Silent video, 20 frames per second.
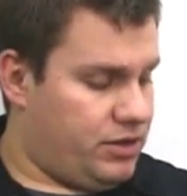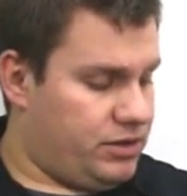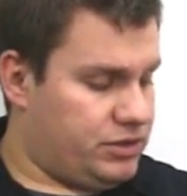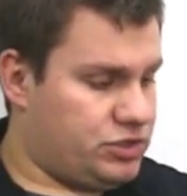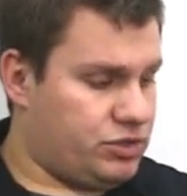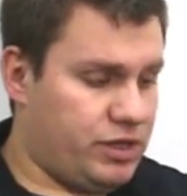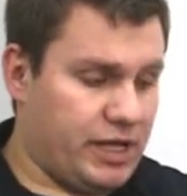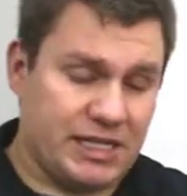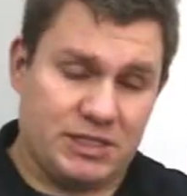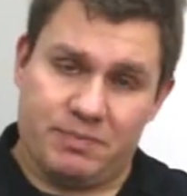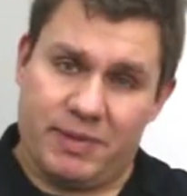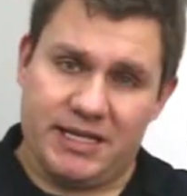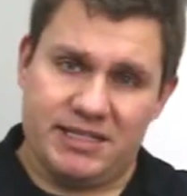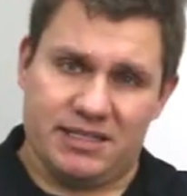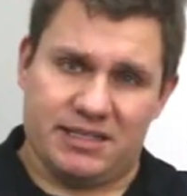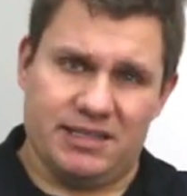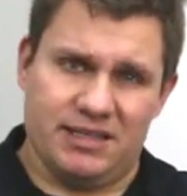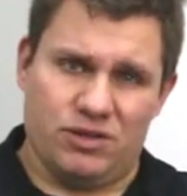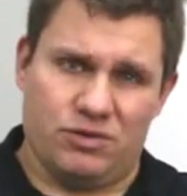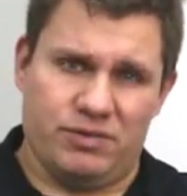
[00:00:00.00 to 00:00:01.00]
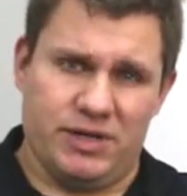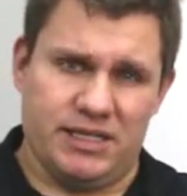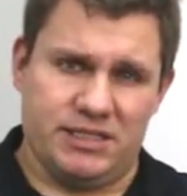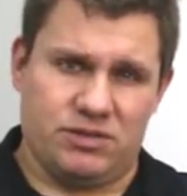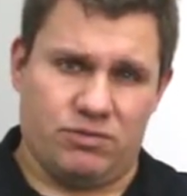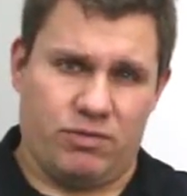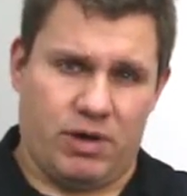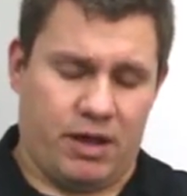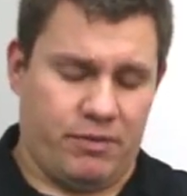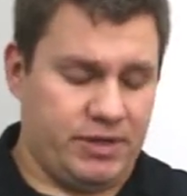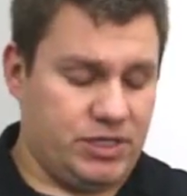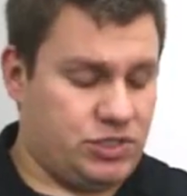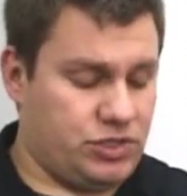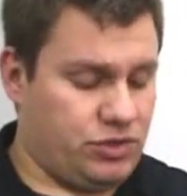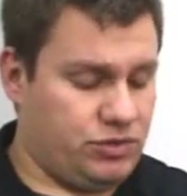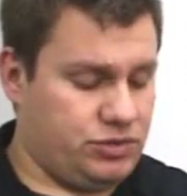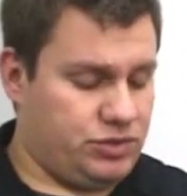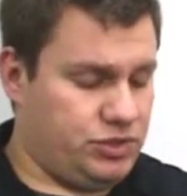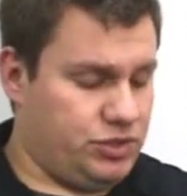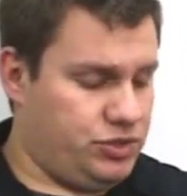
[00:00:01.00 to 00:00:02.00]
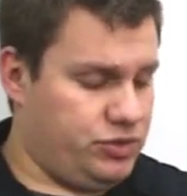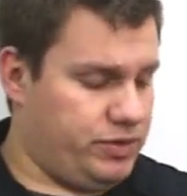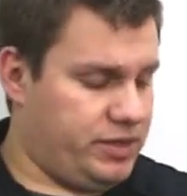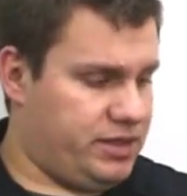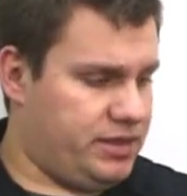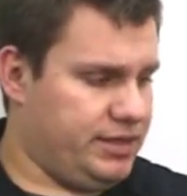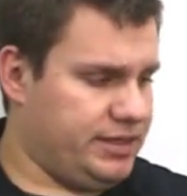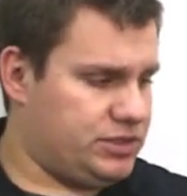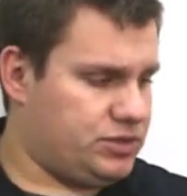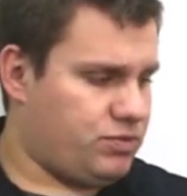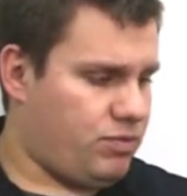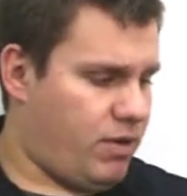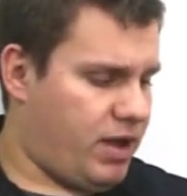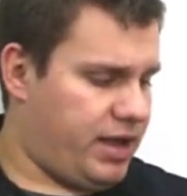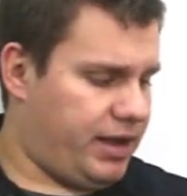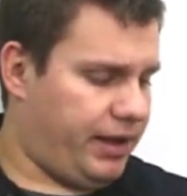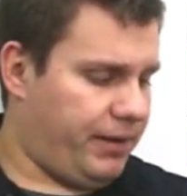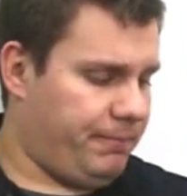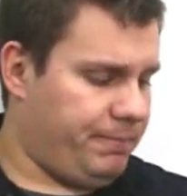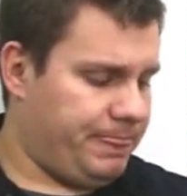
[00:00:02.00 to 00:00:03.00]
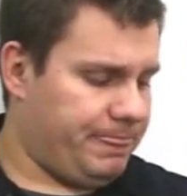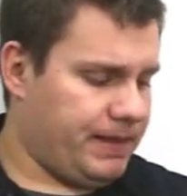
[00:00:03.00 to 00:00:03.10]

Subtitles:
So that's basically the reason why we chose to do it this way.